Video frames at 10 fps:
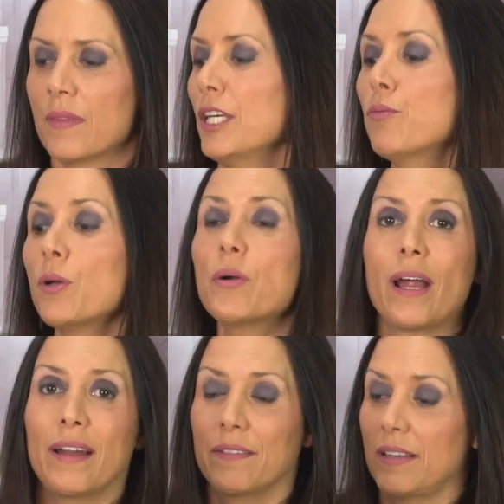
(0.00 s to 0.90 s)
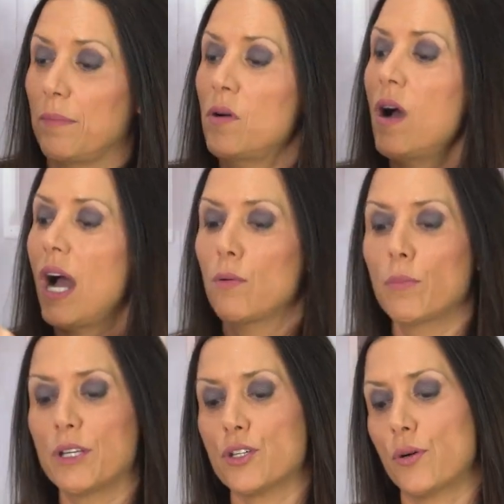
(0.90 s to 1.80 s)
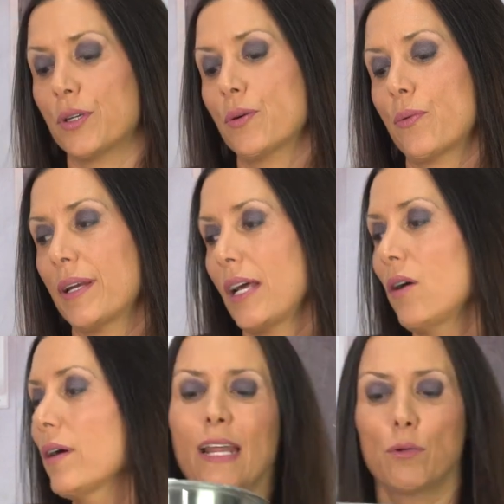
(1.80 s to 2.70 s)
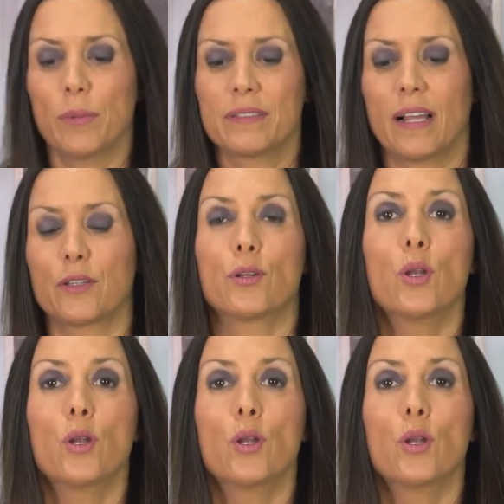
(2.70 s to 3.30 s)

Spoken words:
if we were at a demo, I will be showing you right now and I will be telling you,